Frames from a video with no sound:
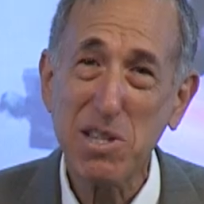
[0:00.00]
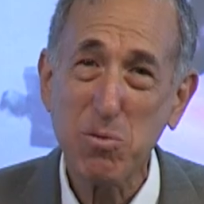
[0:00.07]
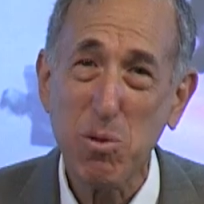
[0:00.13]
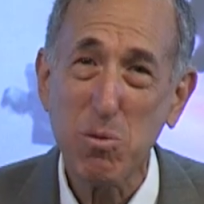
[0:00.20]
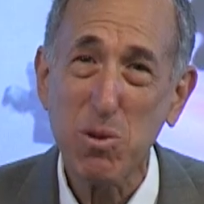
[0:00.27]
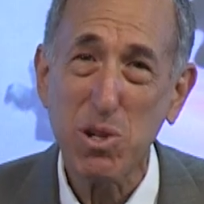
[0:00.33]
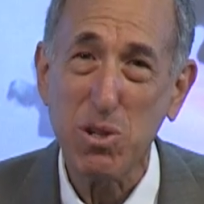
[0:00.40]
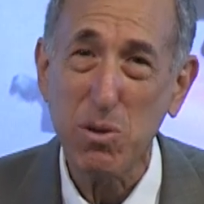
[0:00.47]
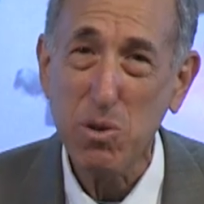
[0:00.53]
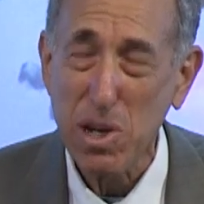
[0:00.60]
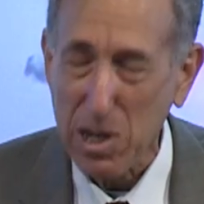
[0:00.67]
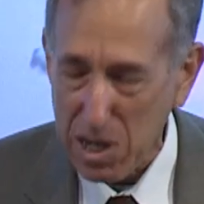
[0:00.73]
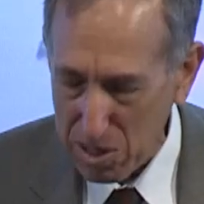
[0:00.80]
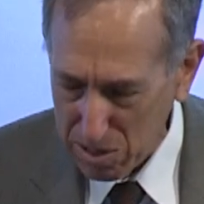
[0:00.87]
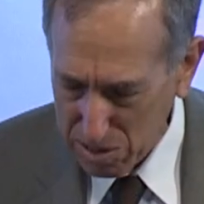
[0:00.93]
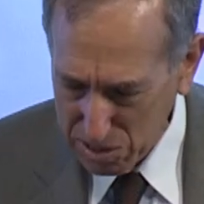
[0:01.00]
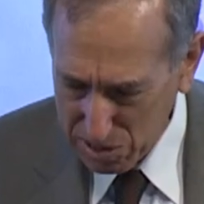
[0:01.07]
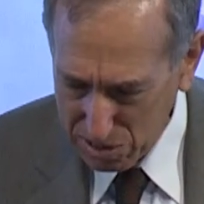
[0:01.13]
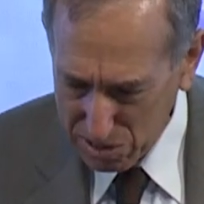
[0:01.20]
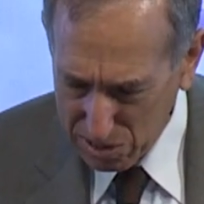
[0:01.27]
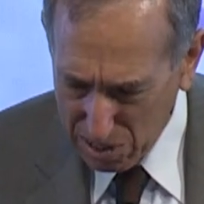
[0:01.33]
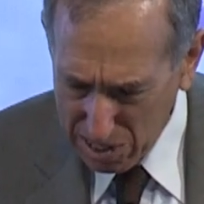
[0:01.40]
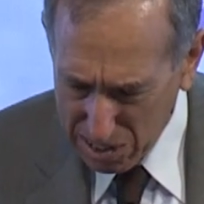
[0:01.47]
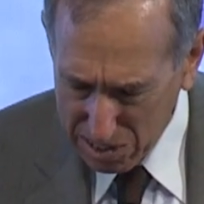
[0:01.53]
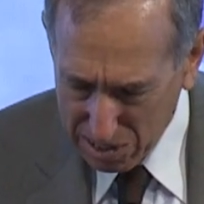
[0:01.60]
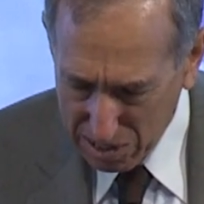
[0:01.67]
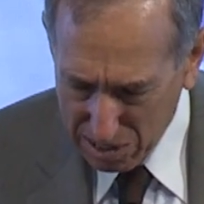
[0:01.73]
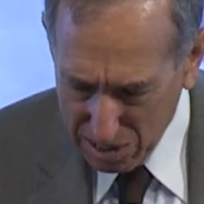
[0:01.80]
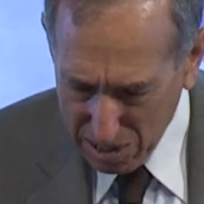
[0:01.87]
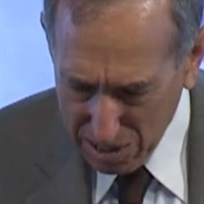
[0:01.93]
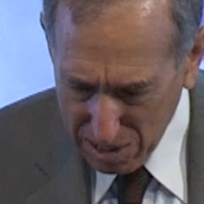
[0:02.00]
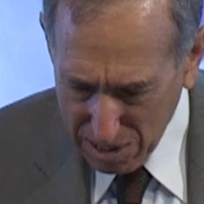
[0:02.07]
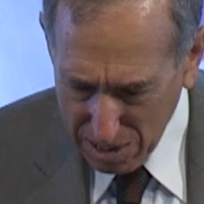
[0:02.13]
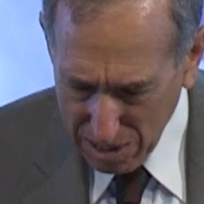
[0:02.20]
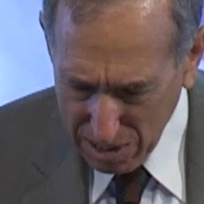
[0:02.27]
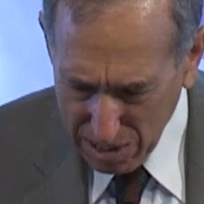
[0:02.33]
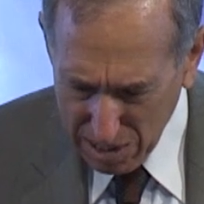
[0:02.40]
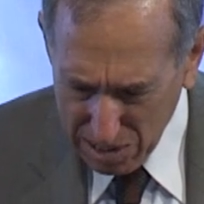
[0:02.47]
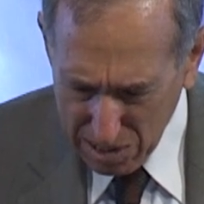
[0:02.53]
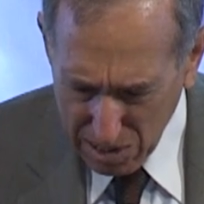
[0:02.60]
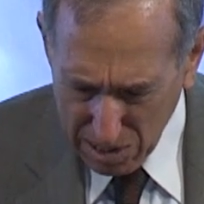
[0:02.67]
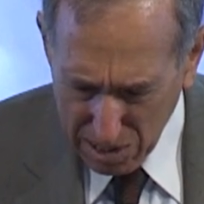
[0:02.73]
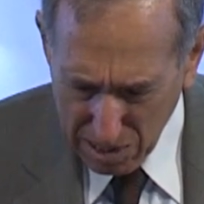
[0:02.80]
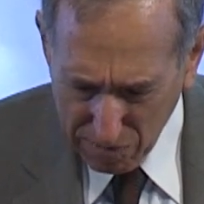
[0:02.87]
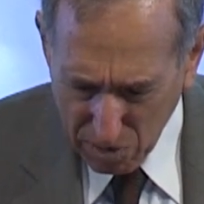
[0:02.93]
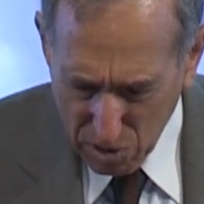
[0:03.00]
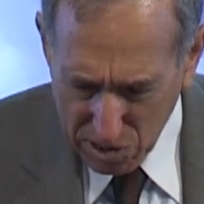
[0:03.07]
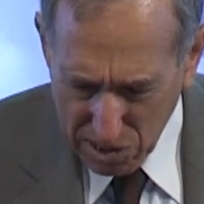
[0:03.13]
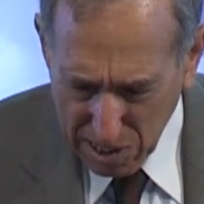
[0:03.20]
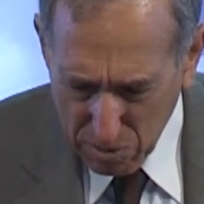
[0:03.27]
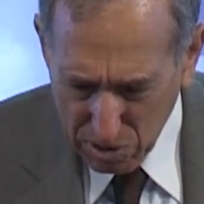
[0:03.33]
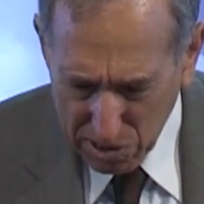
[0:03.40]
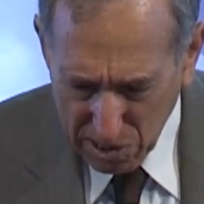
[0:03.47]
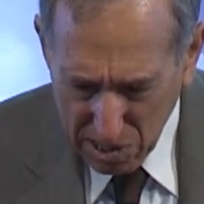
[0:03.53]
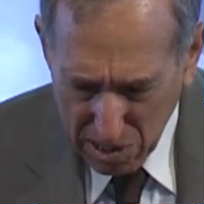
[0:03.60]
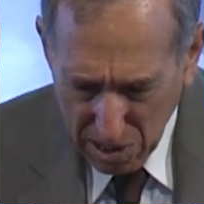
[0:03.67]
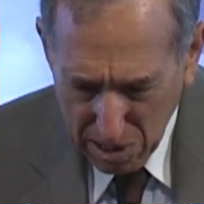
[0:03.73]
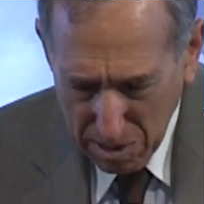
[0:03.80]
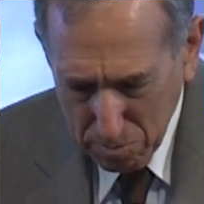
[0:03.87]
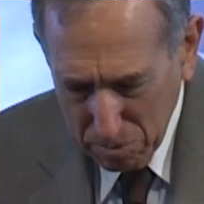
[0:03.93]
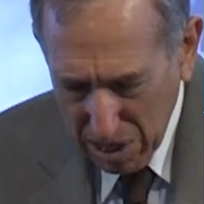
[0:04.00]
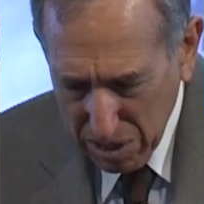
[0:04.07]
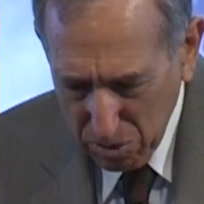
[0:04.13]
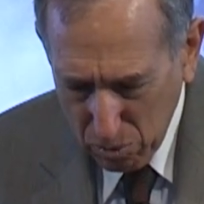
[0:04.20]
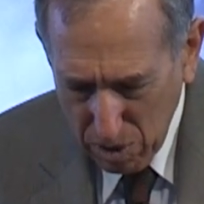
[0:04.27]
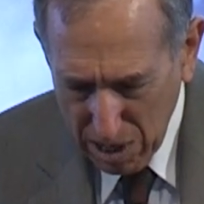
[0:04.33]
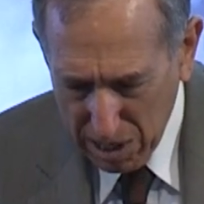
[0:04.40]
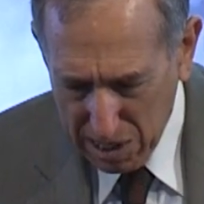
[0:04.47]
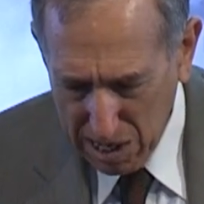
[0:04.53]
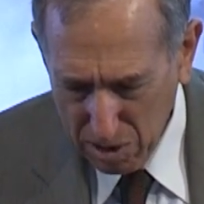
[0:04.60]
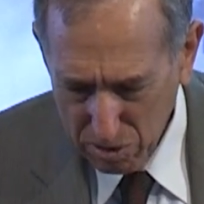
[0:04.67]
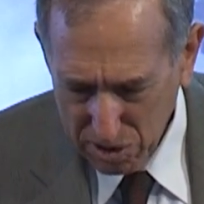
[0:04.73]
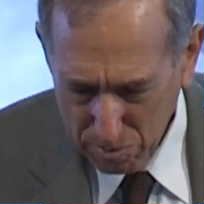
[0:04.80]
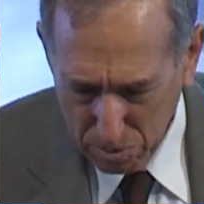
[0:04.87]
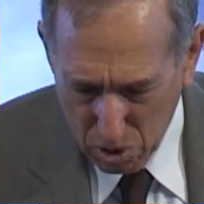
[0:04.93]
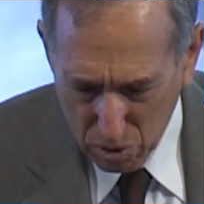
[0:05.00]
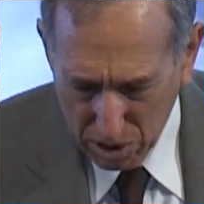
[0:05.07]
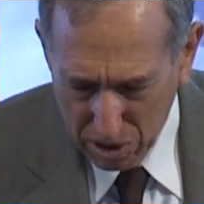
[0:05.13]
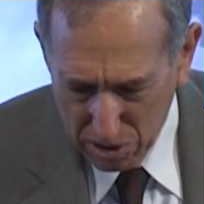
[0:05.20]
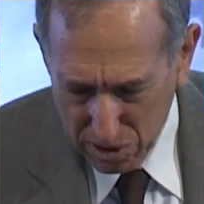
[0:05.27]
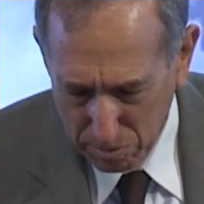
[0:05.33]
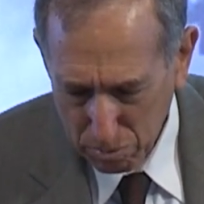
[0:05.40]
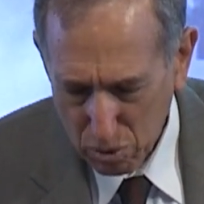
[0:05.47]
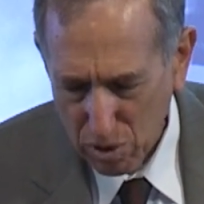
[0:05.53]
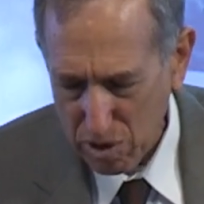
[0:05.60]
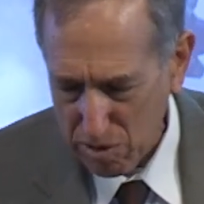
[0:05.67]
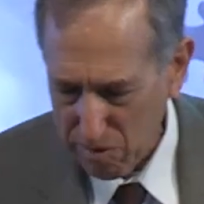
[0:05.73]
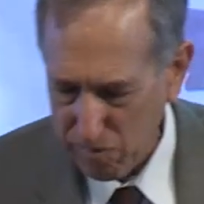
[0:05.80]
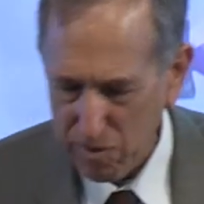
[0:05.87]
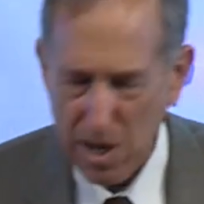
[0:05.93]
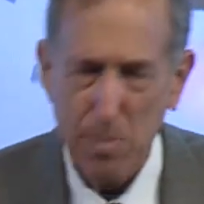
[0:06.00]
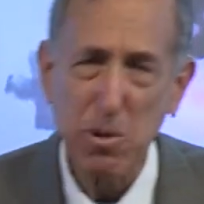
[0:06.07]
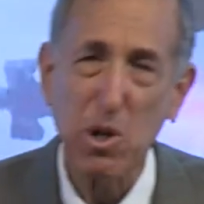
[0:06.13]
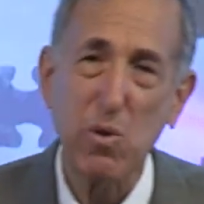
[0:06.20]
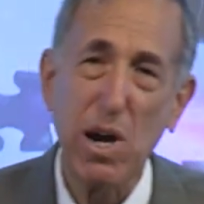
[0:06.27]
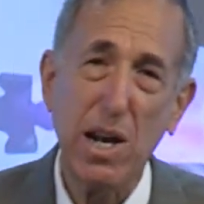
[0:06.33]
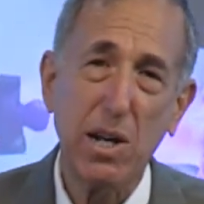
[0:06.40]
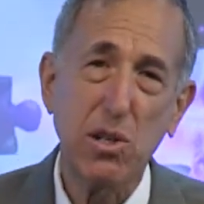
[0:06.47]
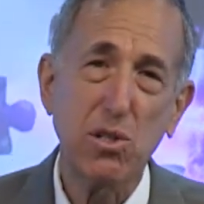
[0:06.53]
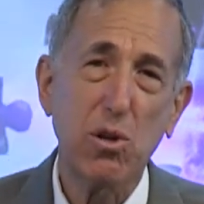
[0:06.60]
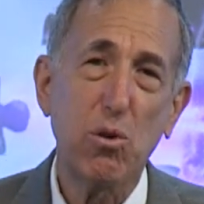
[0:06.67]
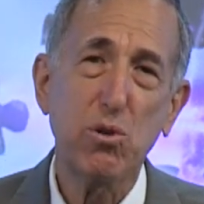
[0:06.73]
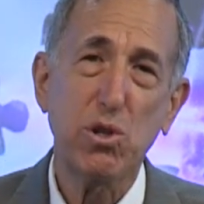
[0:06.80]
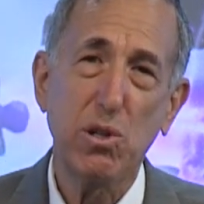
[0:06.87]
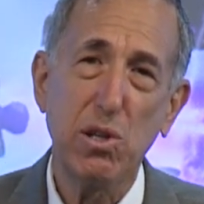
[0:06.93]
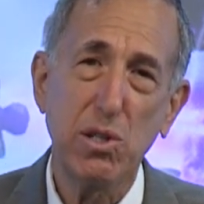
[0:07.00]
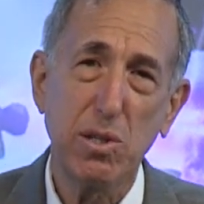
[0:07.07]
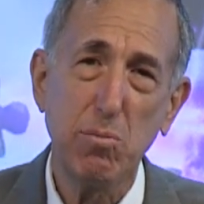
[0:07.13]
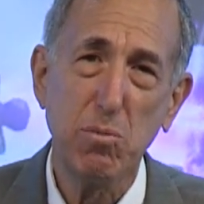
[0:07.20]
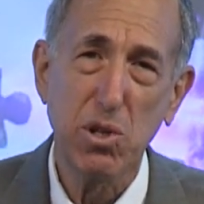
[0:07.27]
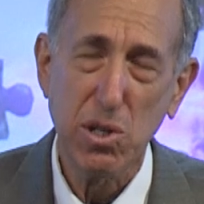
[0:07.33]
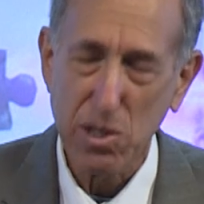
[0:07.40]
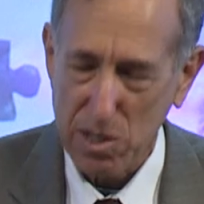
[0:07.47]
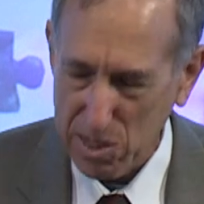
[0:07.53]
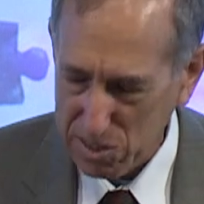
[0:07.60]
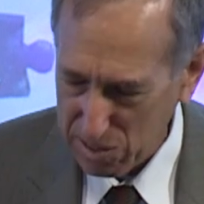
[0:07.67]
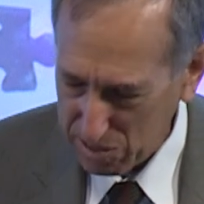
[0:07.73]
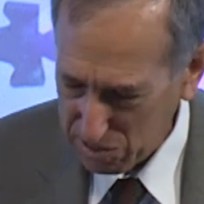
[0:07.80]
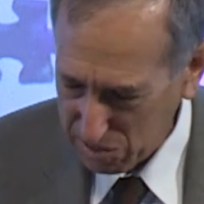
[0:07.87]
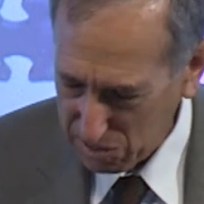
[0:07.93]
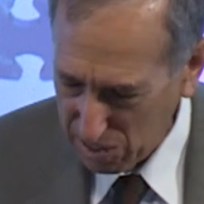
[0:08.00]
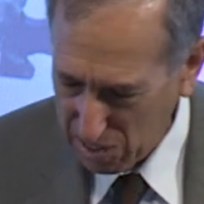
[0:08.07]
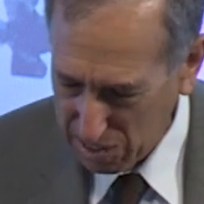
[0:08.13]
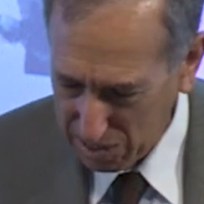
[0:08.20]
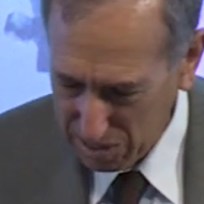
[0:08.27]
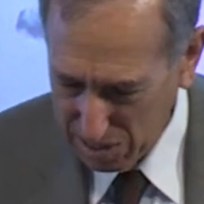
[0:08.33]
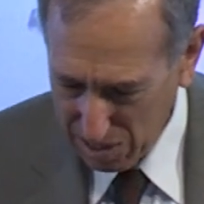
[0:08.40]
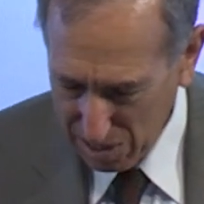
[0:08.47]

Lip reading: what we're doing in our society. And of course, he was an outspoken supporter of democratic socialism, just as an aside.